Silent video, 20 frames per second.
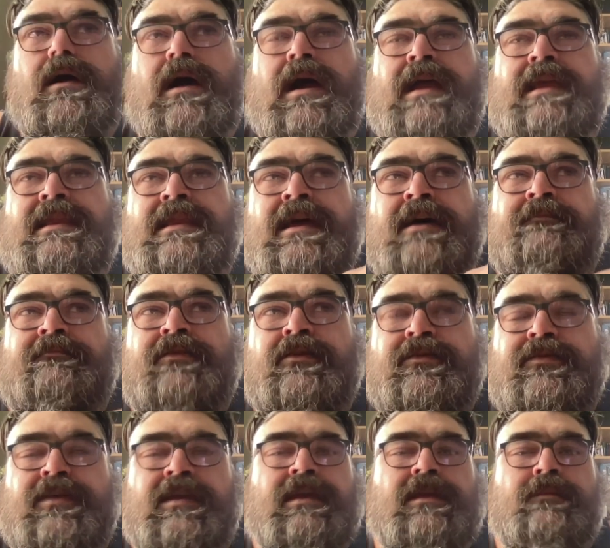I never
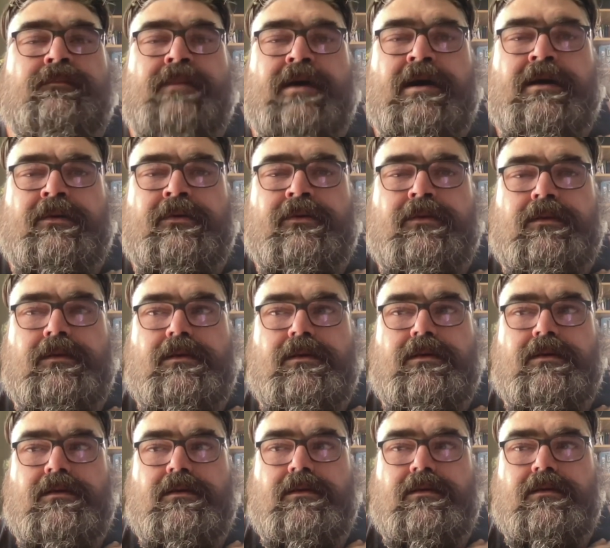think about
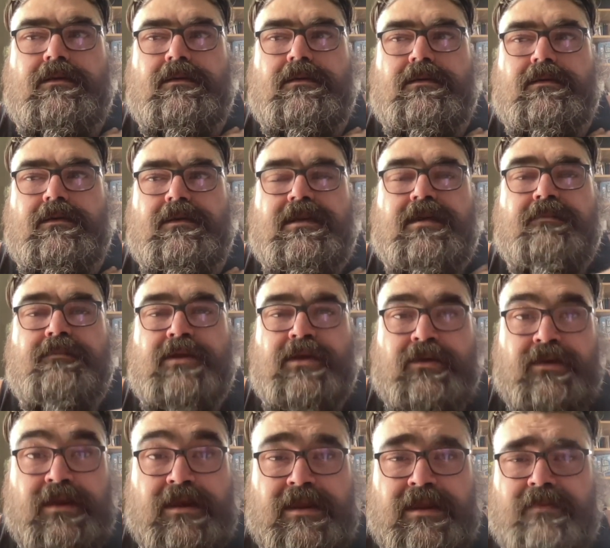
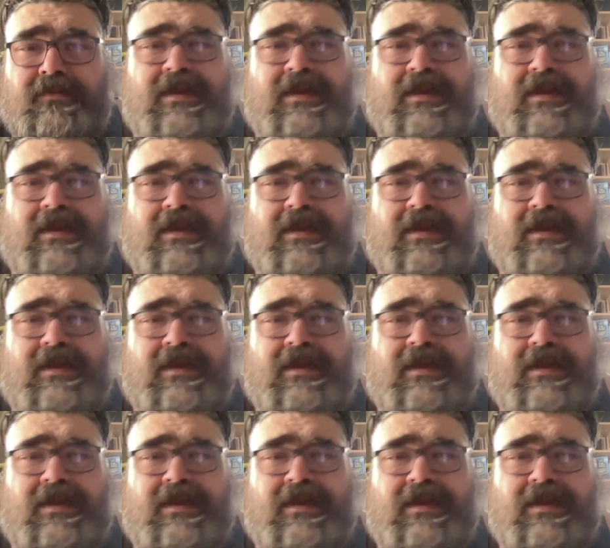community.